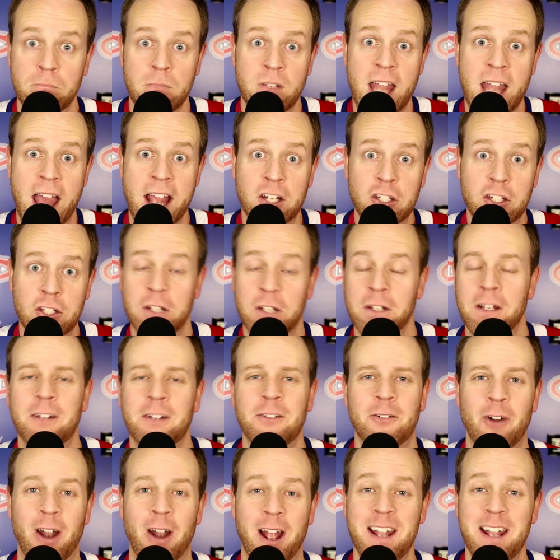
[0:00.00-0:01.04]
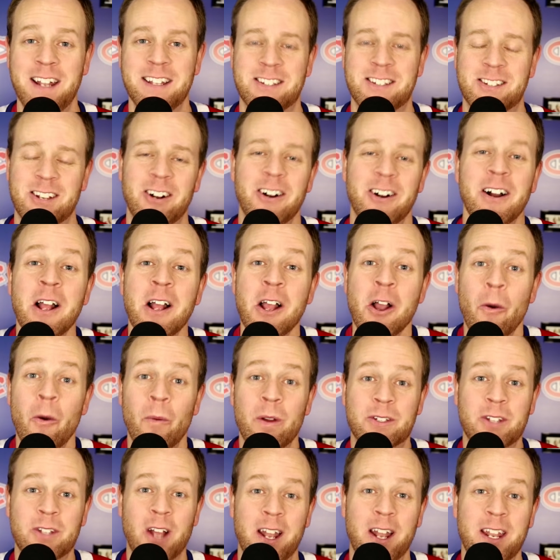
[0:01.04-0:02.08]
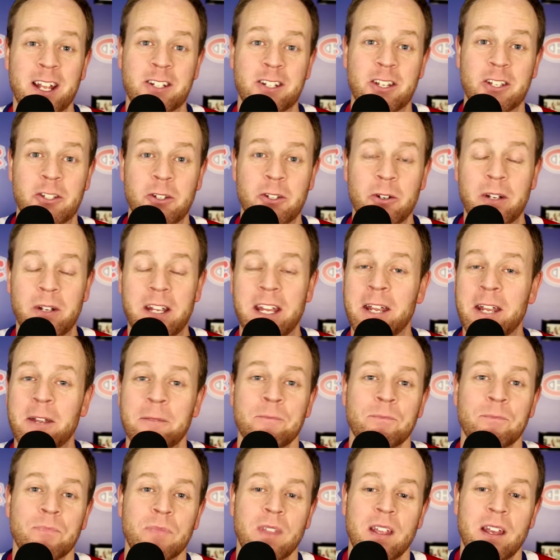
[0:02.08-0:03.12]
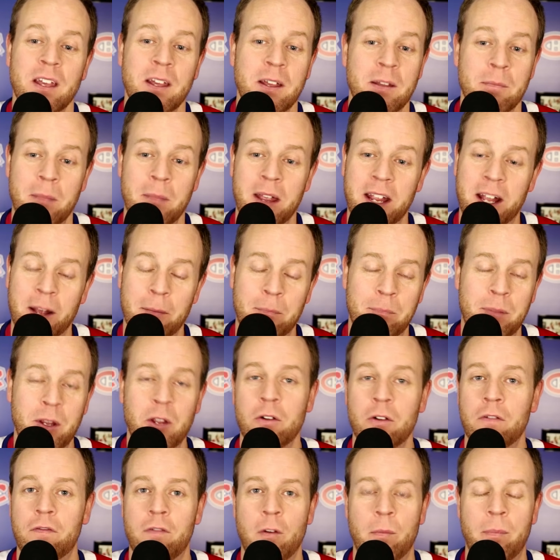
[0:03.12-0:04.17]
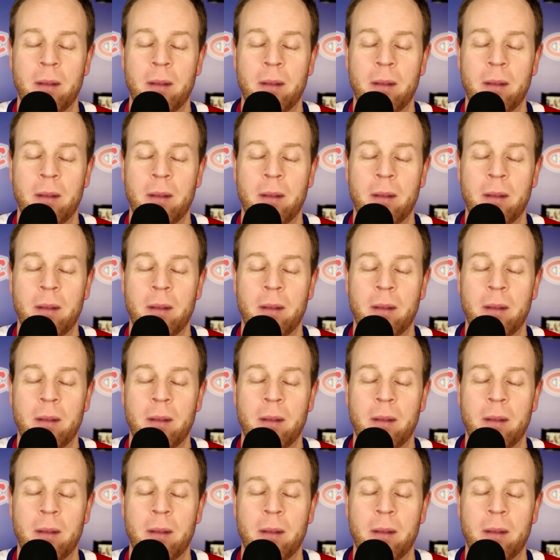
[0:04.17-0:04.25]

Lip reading: next, right? So we saw Nick Suzuki make a beautiful